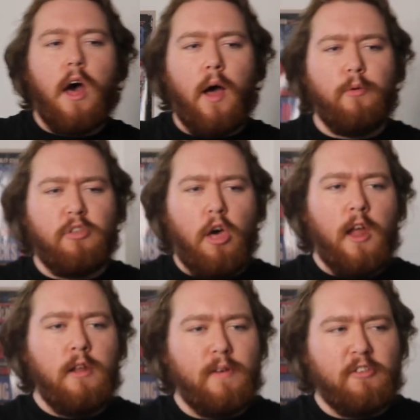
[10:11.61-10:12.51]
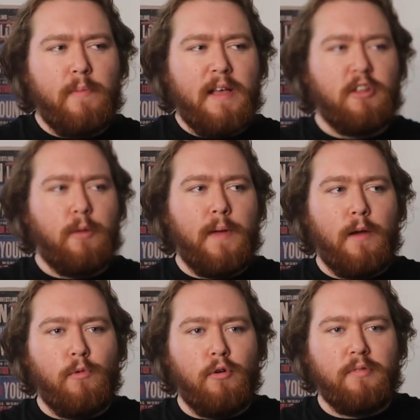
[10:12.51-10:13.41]
I was kind of expecting a
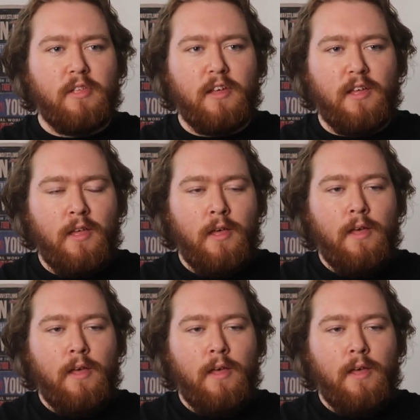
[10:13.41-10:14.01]
bit more of the,